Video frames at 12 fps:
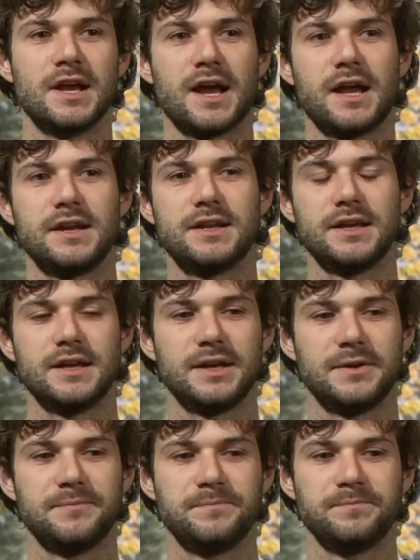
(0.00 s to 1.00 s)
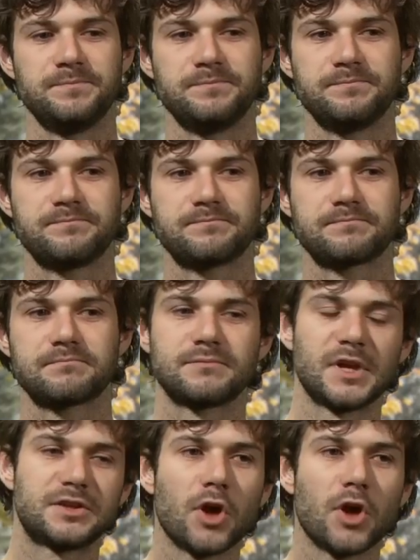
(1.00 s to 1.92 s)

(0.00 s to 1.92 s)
And the